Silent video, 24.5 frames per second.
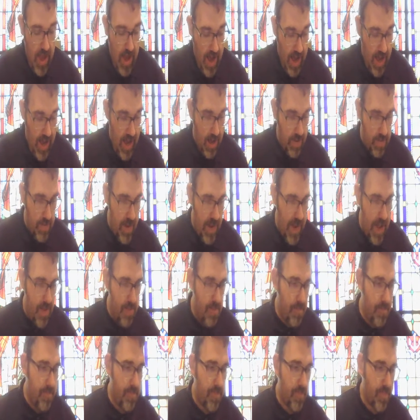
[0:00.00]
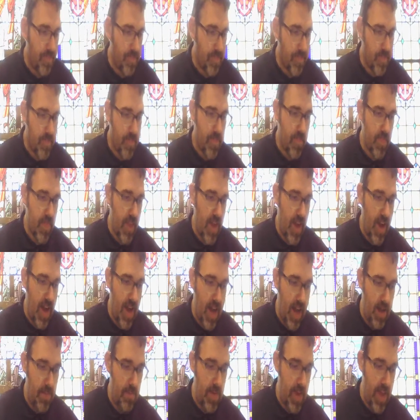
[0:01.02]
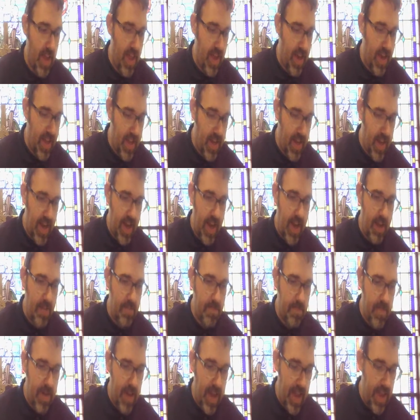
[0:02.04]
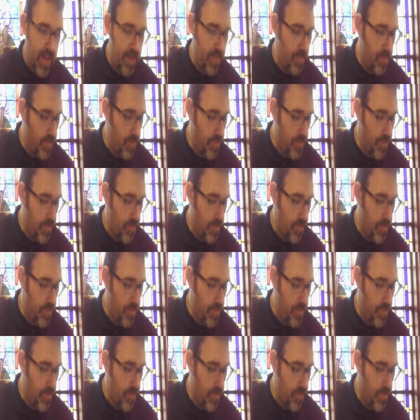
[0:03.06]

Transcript: Amen. Amen and amen.